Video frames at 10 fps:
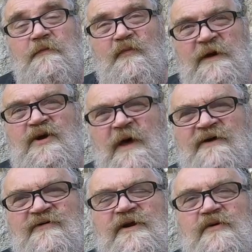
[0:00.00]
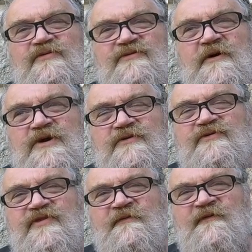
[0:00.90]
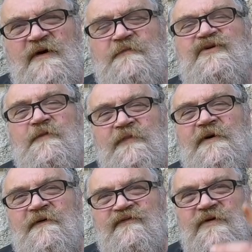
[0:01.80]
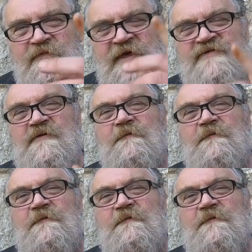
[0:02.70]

We can actually also use the verb to perfume. There's a